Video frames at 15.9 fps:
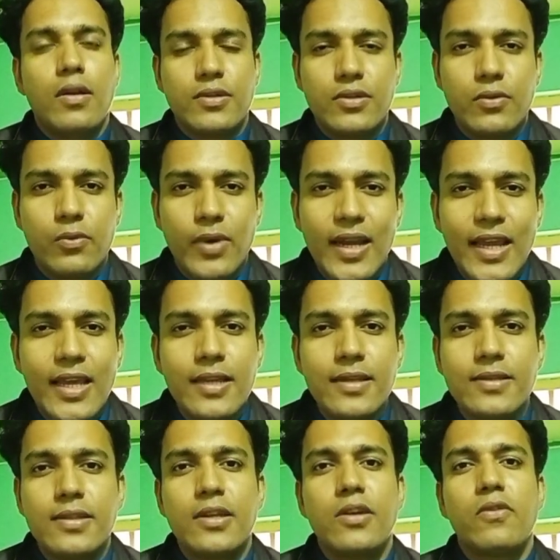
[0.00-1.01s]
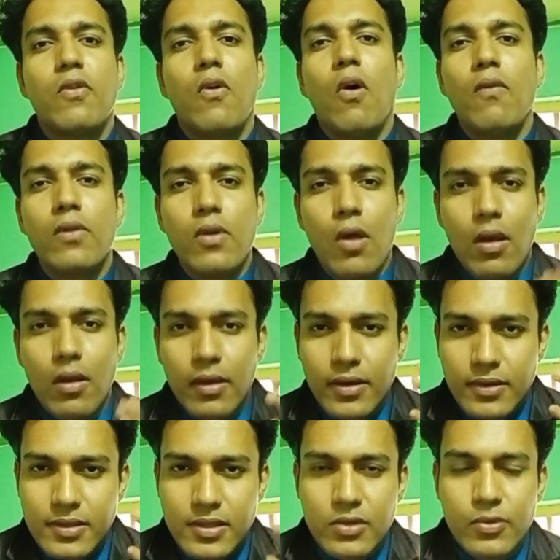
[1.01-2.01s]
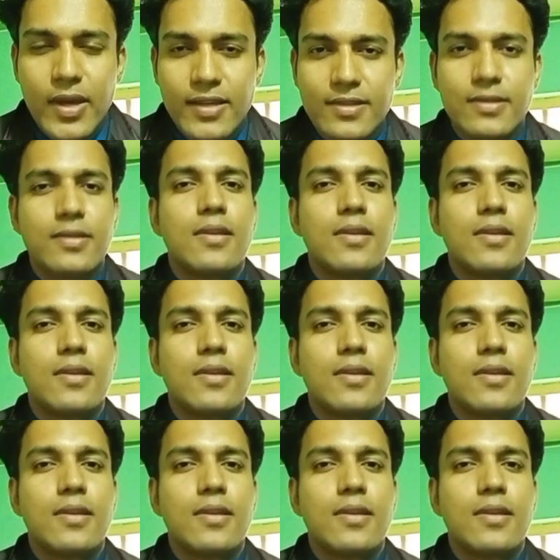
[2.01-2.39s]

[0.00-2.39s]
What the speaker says: to release your overall stress